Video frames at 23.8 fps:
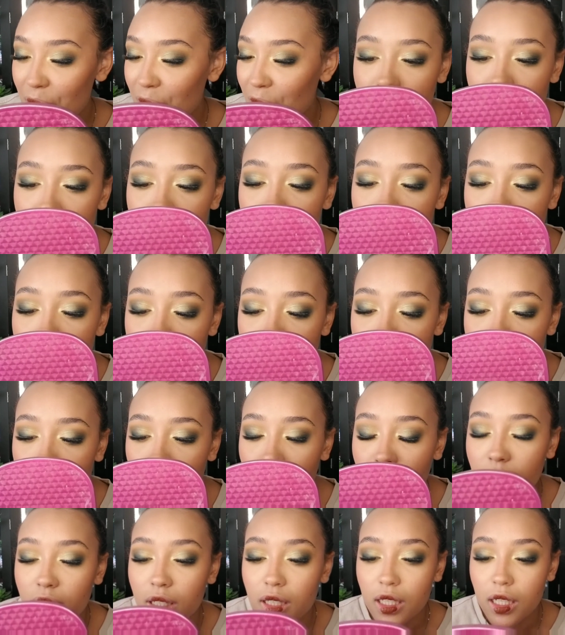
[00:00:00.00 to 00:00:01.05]
It is
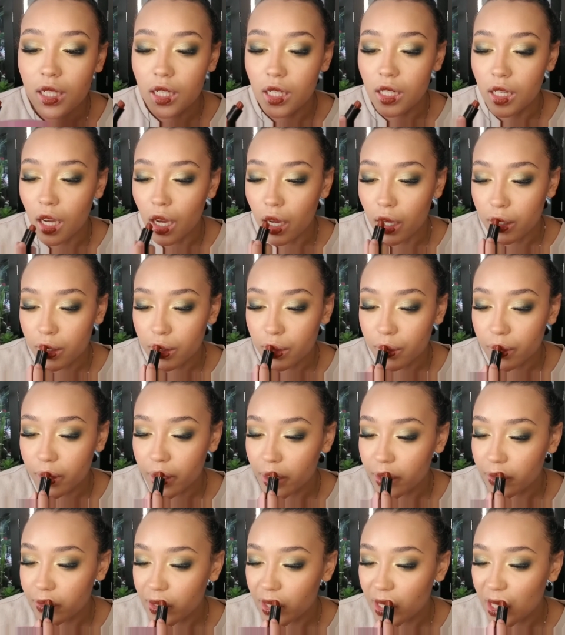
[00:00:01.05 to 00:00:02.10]
definitely not the
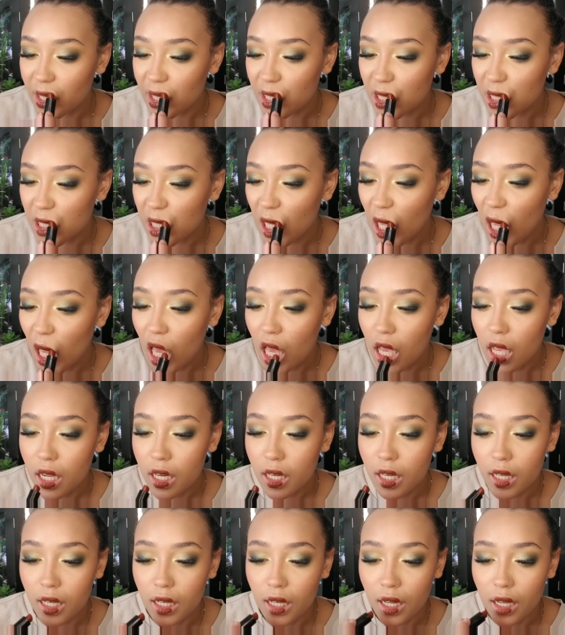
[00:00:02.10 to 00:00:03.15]
creamiest,
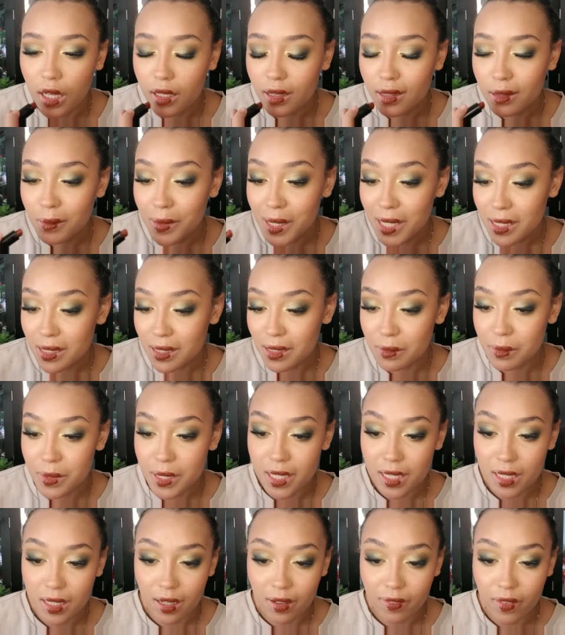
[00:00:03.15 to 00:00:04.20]
not the best
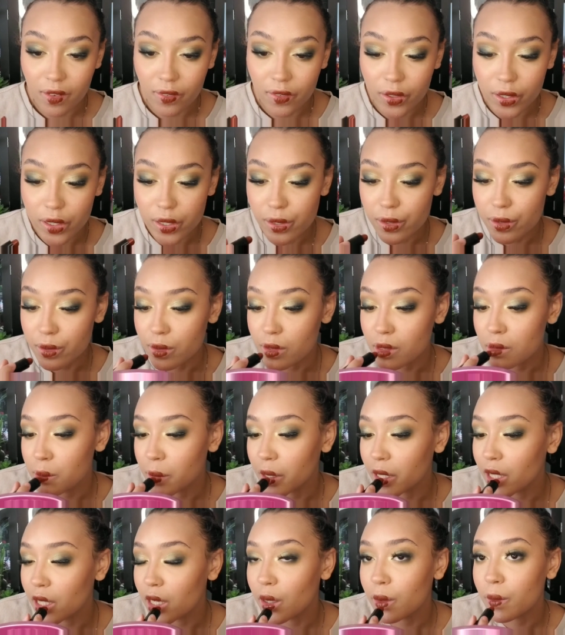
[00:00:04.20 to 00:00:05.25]
lipstick I've ever used, but
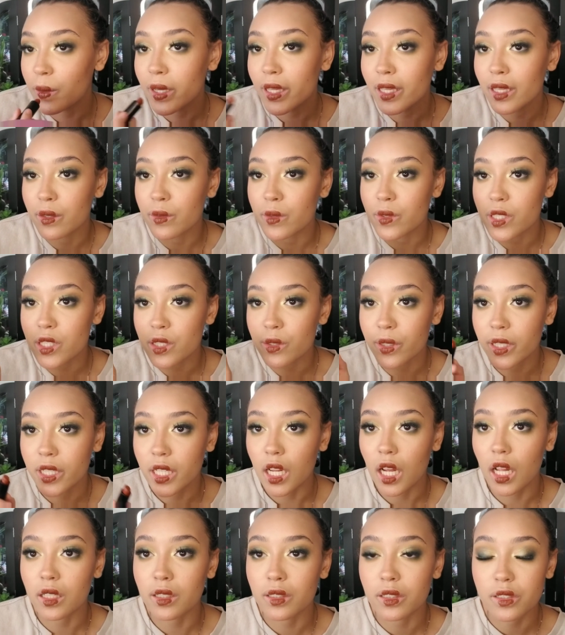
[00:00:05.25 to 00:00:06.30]
you know what? It was $3,
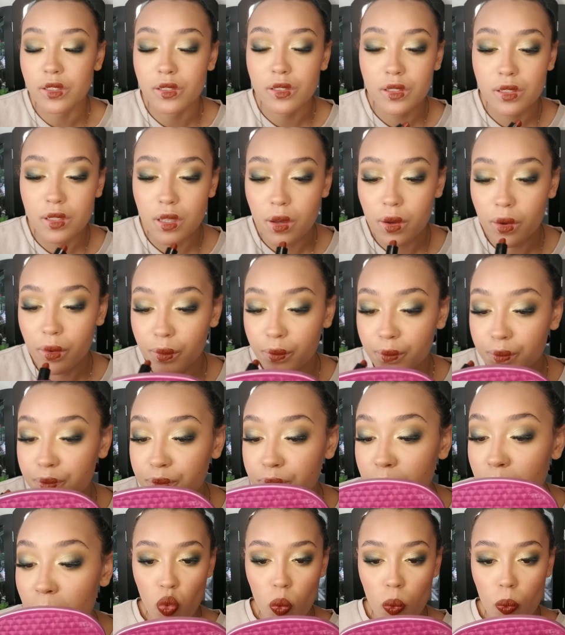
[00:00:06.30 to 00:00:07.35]
so.
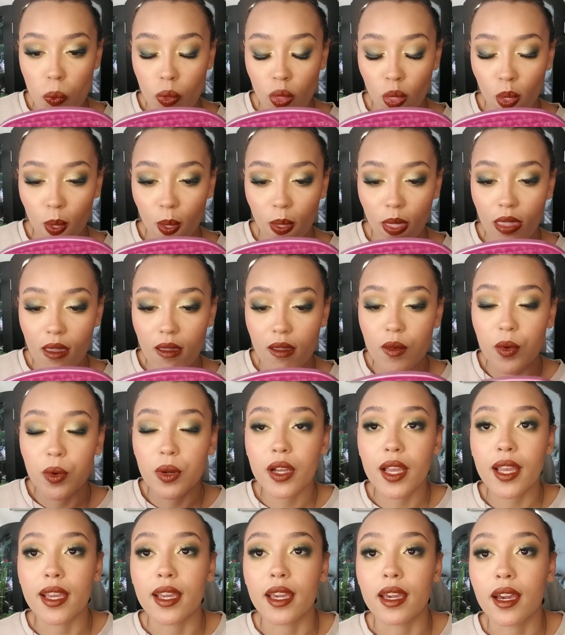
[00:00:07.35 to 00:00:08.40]

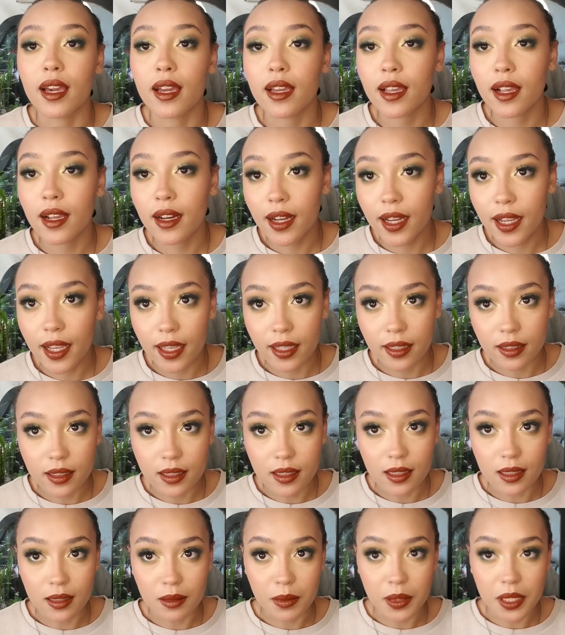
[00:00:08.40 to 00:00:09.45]
Okay, I kind of hate
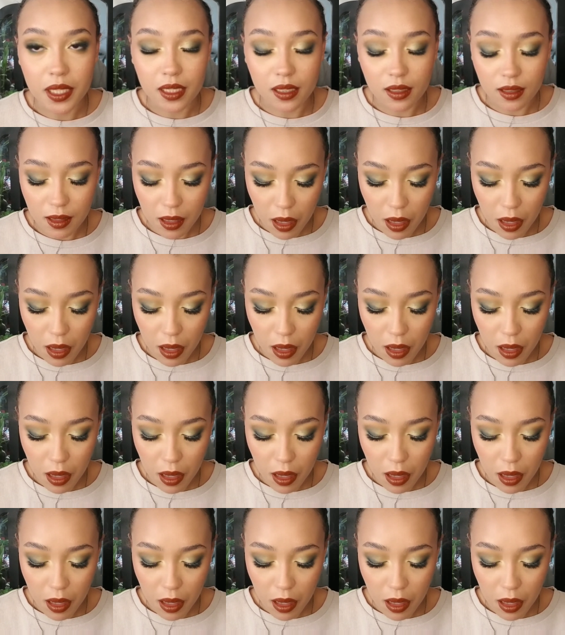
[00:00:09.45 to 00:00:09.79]
this lipstick.